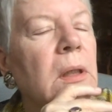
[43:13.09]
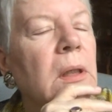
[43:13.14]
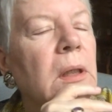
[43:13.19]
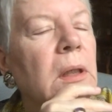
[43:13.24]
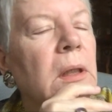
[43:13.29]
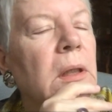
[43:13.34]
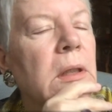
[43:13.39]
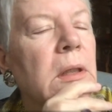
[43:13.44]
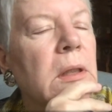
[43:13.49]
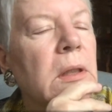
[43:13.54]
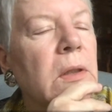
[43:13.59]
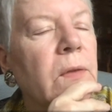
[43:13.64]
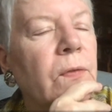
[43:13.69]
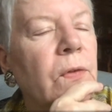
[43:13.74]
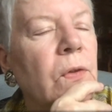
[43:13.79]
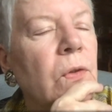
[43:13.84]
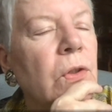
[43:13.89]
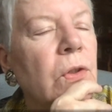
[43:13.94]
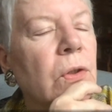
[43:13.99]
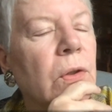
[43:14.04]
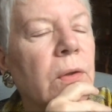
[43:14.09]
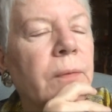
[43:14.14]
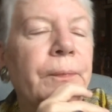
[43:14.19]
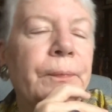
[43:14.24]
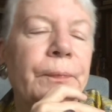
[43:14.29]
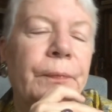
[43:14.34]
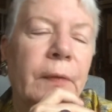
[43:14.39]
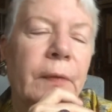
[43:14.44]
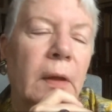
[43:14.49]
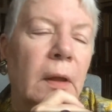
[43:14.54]
into the future.
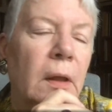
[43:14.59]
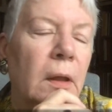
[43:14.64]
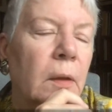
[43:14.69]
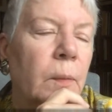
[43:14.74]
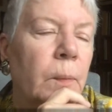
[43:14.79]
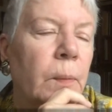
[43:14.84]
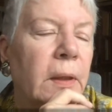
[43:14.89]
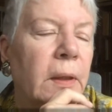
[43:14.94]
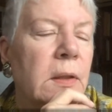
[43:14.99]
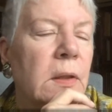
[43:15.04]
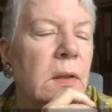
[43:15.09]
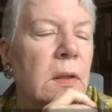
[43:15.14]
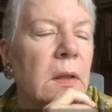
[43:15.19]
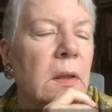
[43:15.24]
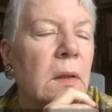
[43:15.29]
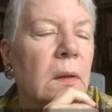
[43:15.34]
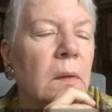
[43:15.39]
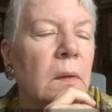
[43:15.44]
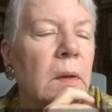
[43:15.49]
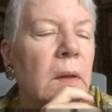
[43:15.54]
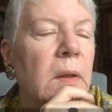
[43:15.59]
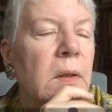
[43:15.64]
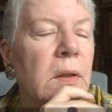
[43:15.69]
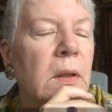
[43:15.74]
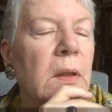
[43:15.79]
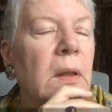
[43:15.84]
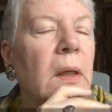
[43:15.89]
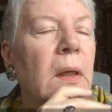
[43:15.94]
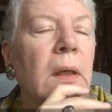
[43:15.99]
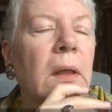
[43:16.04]
But still,
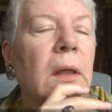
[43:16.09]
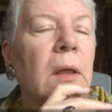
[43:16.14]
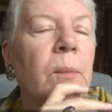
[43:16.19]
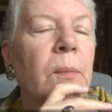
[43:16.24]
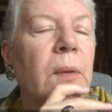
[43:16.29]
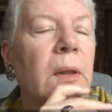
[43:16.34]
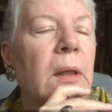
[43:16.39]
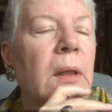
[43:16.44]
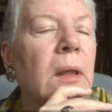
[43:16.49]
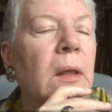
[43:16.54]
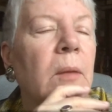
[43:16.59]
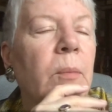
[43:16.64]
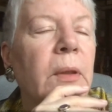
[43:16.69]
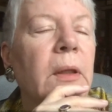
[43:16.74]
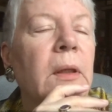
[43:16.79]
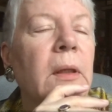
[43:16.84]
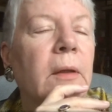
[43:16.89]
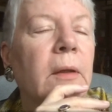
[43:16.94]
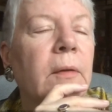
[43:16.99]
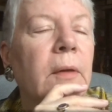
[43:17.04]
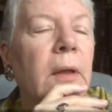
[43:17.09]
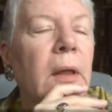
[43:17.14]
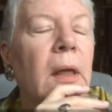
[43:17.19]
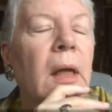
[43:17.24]
it's going to end up being an opinion.